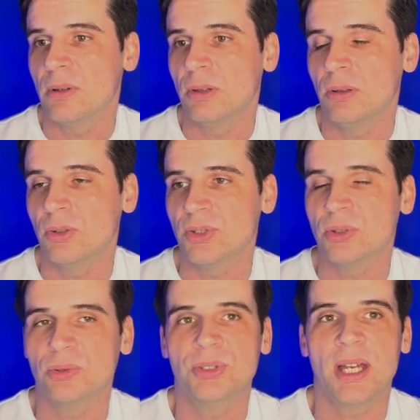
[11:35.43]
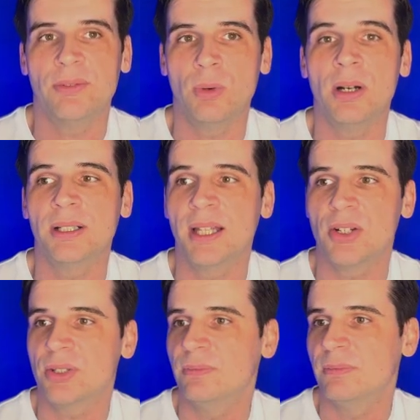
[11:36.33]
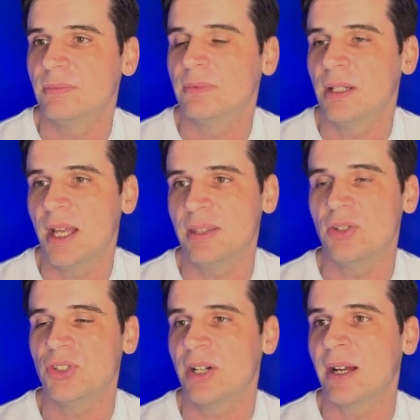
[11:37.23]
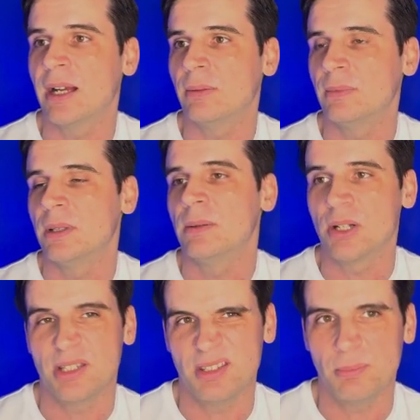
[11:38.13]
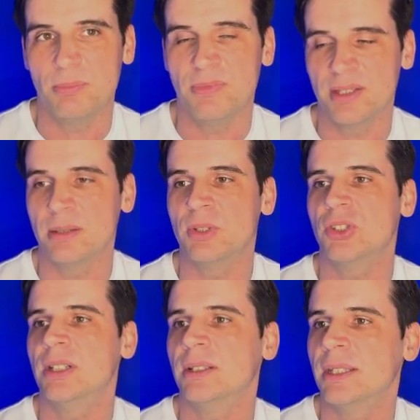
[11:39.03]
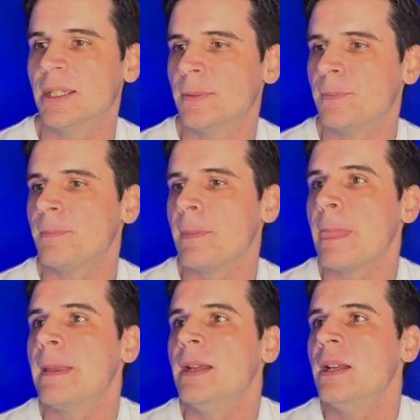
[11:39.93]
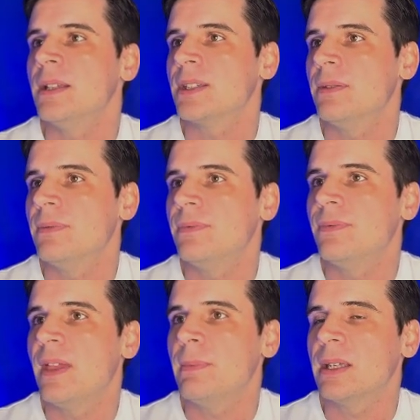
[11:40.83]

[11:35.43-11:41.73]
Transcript: logical to have one connection and then share it out, because there's a machine ID. So let me